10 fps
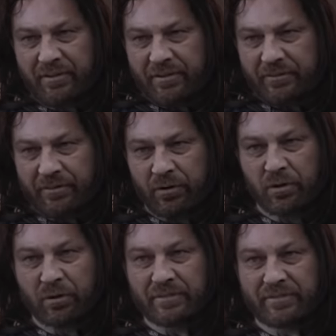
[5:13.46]
They
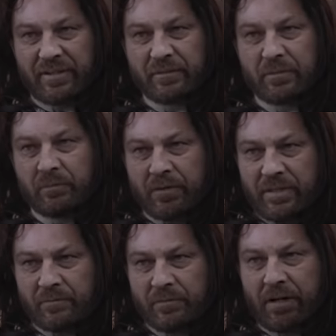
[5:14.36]
already said the
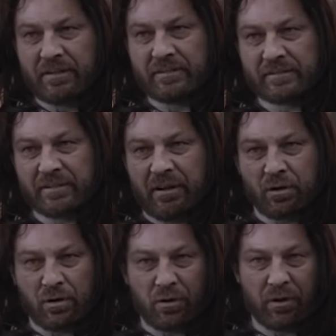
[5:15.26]
baby man is
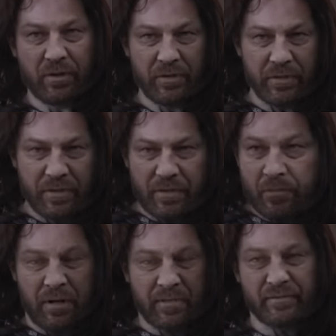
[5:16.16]
Sauron.
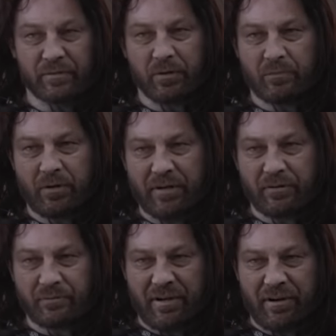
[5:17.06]
Might as well pay
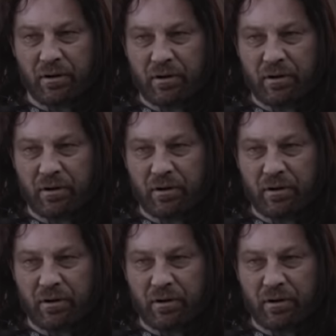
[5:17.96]
up now.